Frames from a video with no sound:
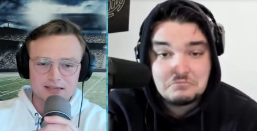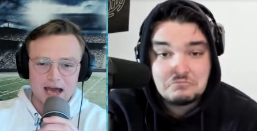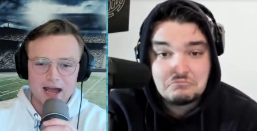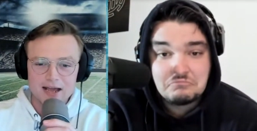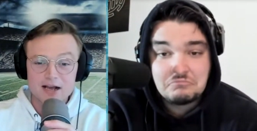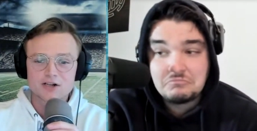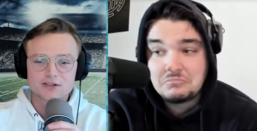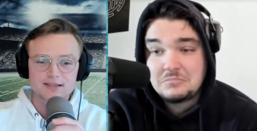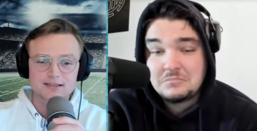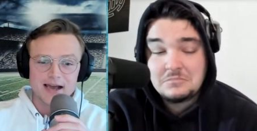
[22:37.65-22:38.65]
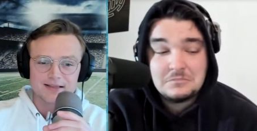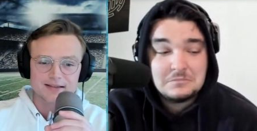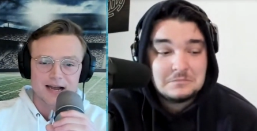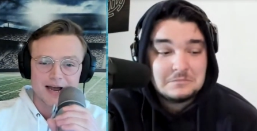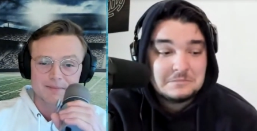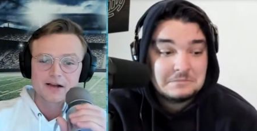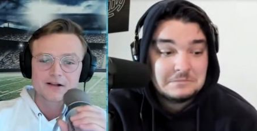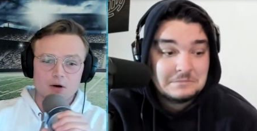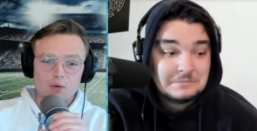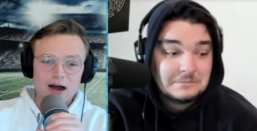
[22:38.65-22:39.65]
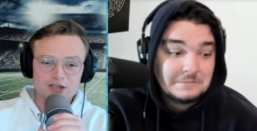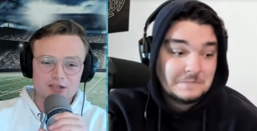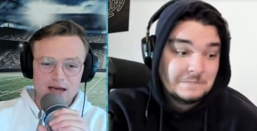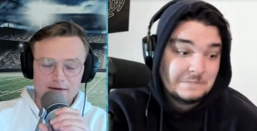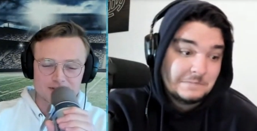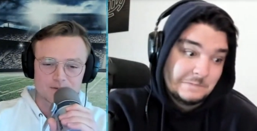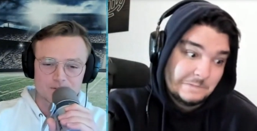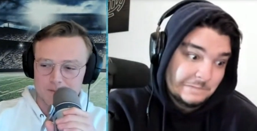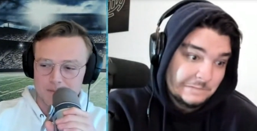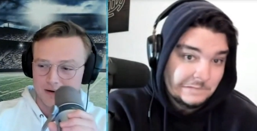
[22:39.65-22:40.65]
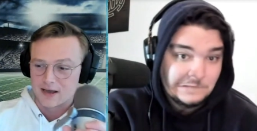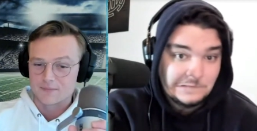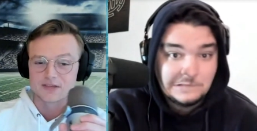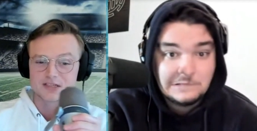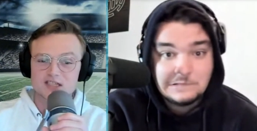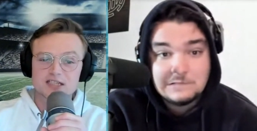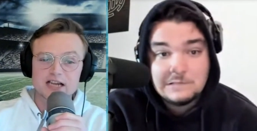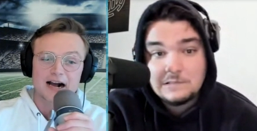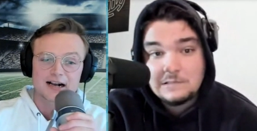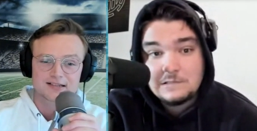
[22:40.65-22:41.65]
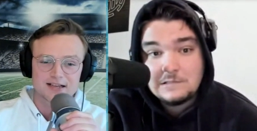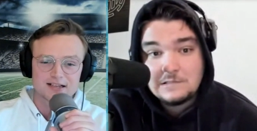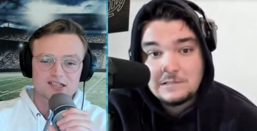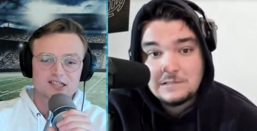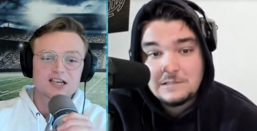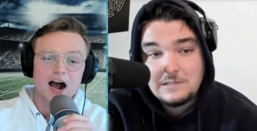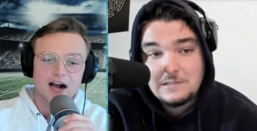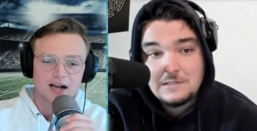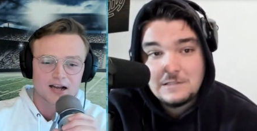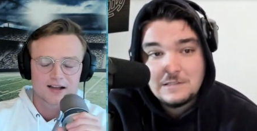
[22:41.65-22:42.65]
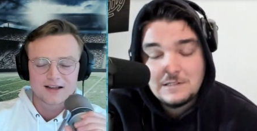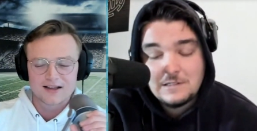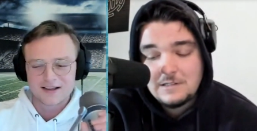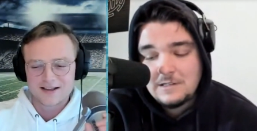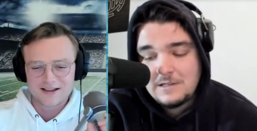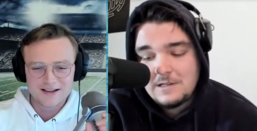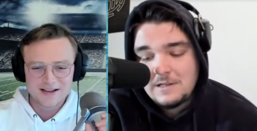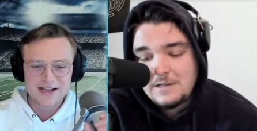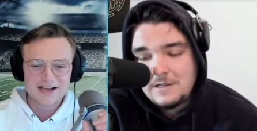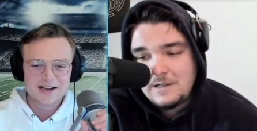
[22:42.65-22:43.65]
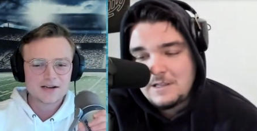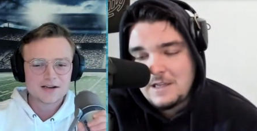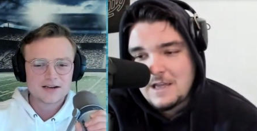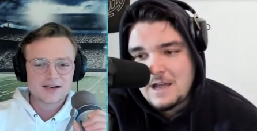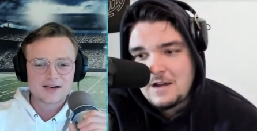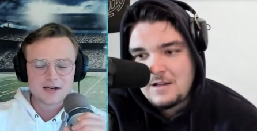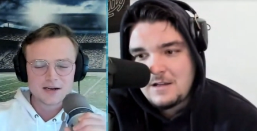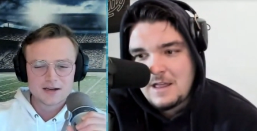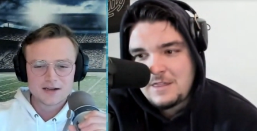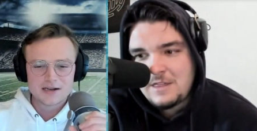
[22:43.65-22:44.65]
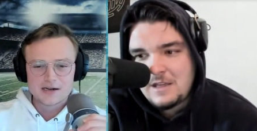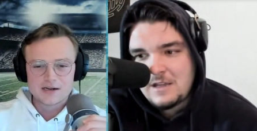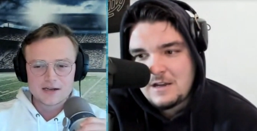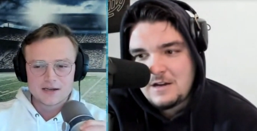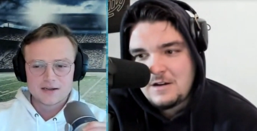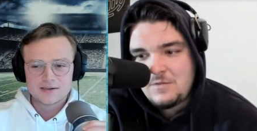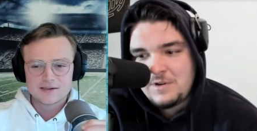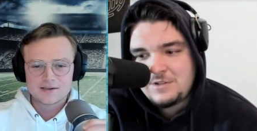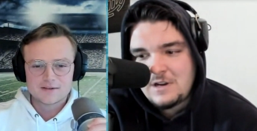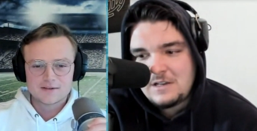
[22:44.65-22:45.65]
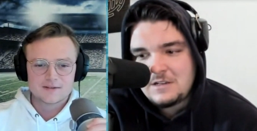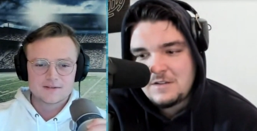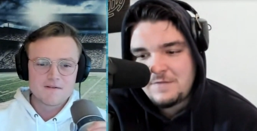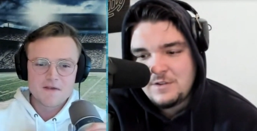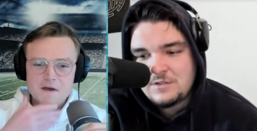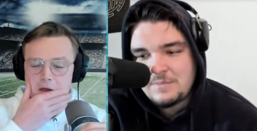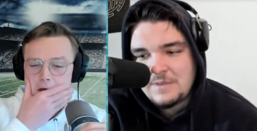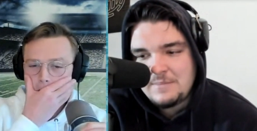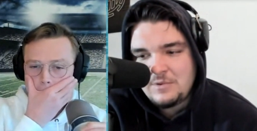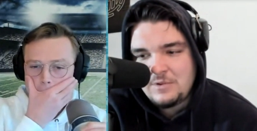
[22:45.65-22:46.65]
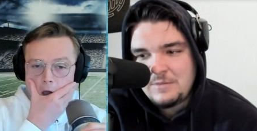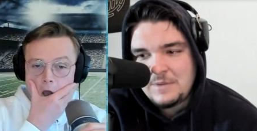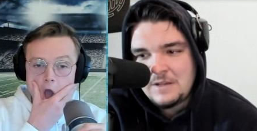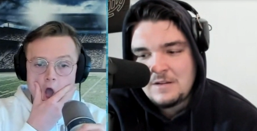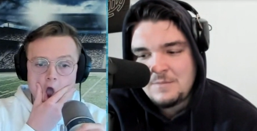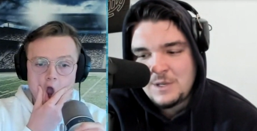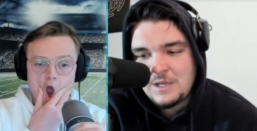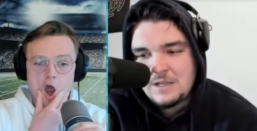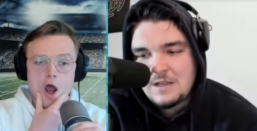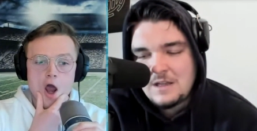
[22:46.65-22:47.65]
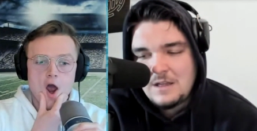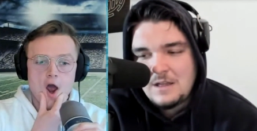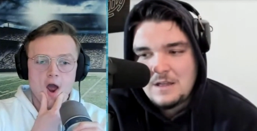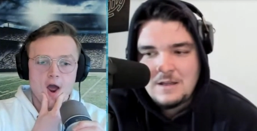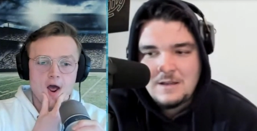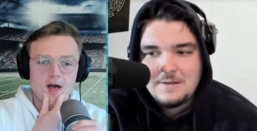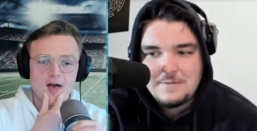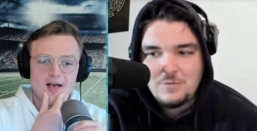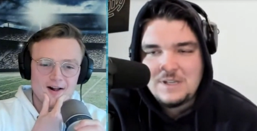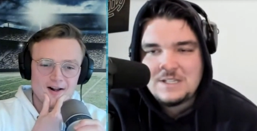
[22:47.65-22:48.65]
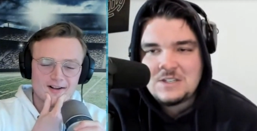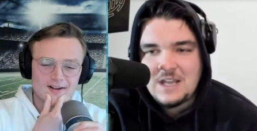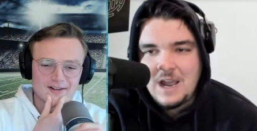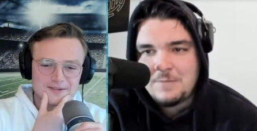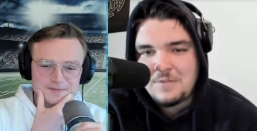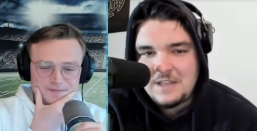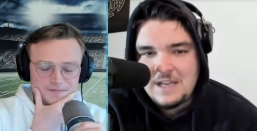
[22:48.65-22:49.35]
Speaker 1: day to take the time to watch a Davidson football game. This sucks. They suck.
Speaker 2: Yeah, I think uh, we try not to confuse the people and be and be. We stick up for the